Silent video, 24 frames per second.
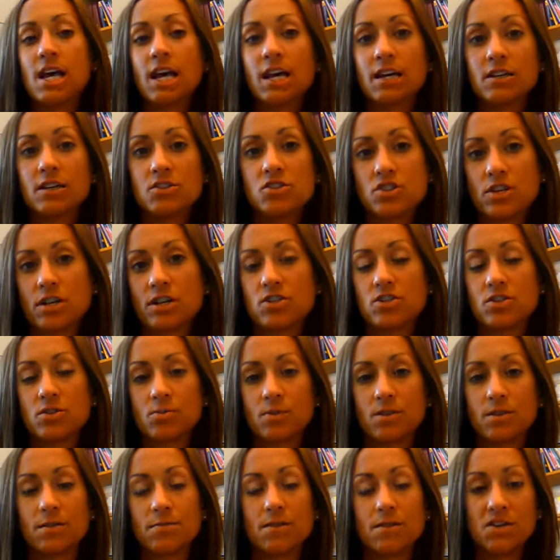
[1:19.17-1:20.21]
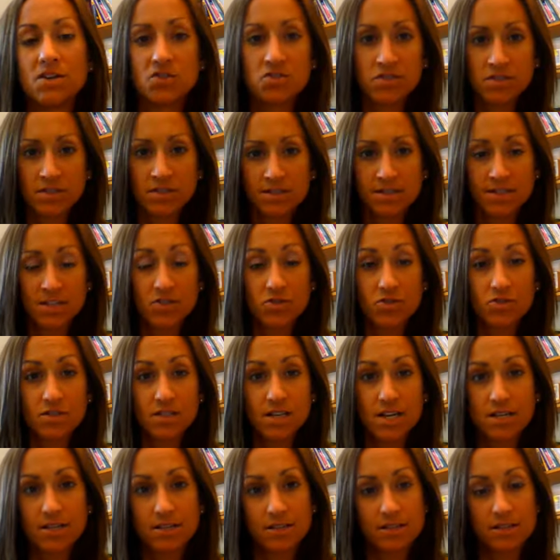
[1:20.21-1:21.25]
in conjunction with the measures of central
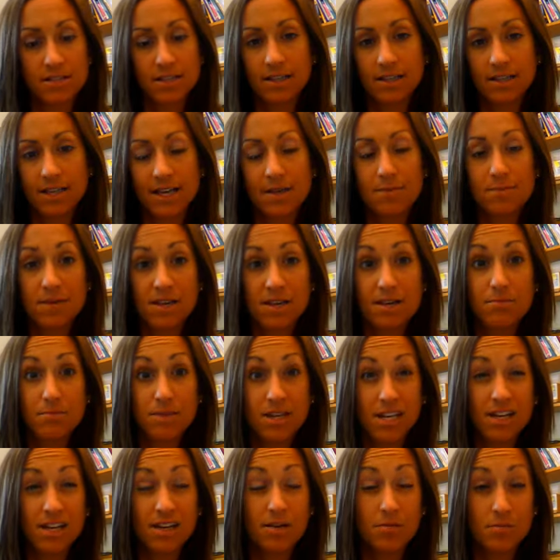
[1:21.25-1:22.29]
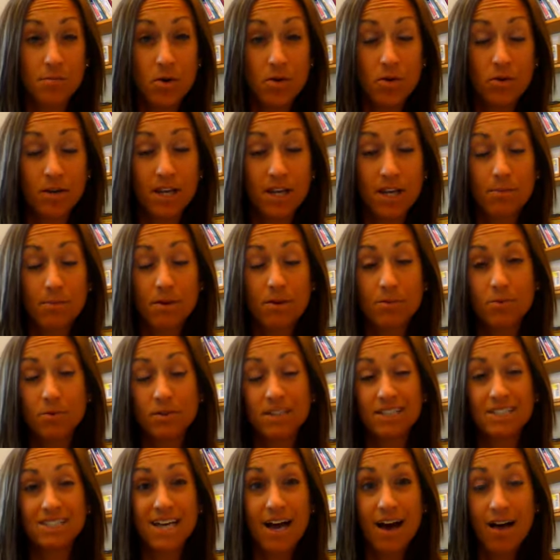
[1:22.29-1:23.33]
tendency like mean, median, and mode. It can be
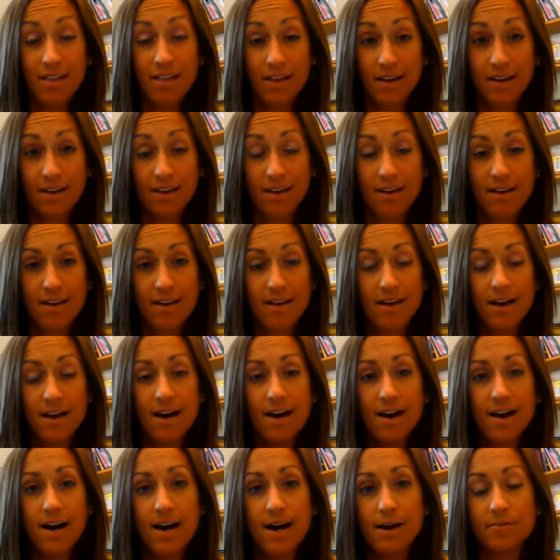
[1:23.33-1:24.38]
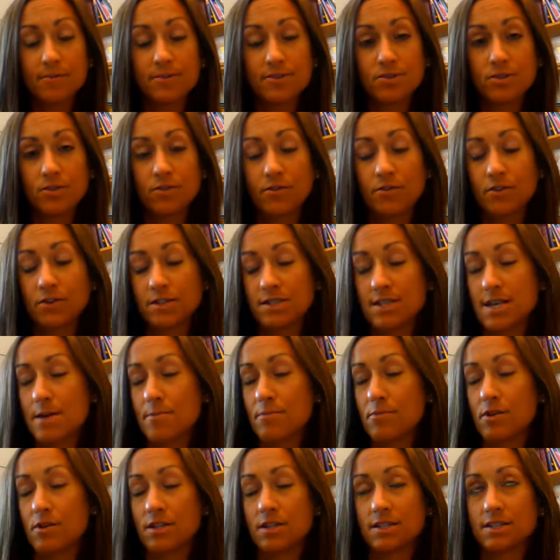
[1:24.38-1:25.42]
really telling. So for
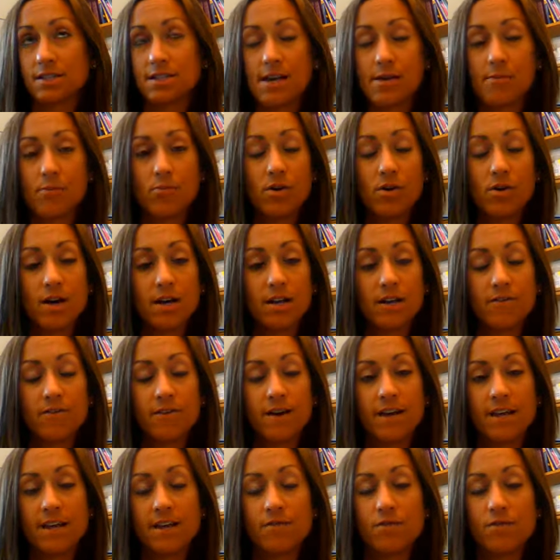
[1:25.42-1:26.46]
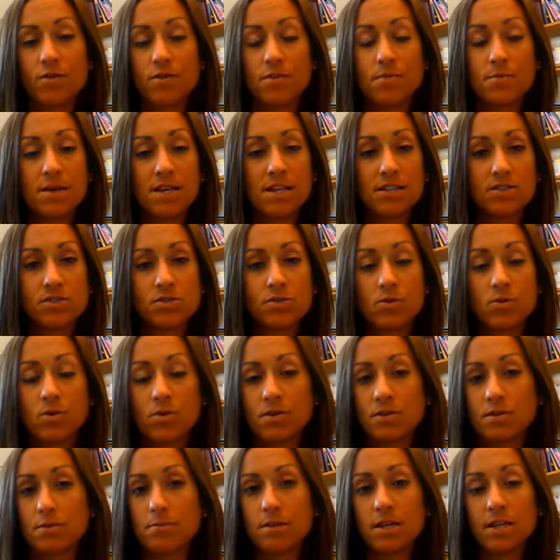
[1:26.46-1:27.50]
example, on exam 1, if I give you the mean
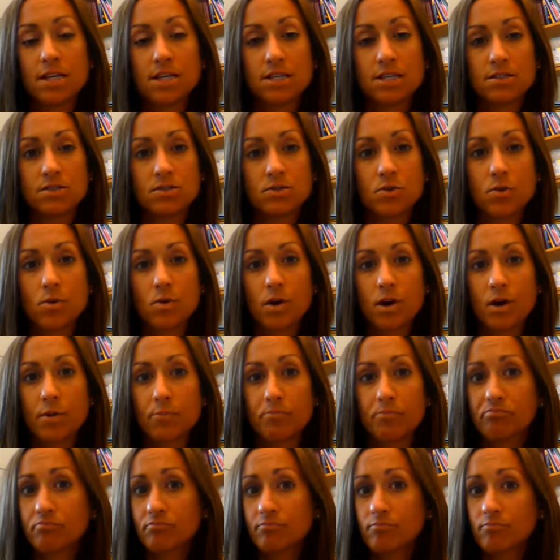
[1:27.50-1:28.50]
score, the median score,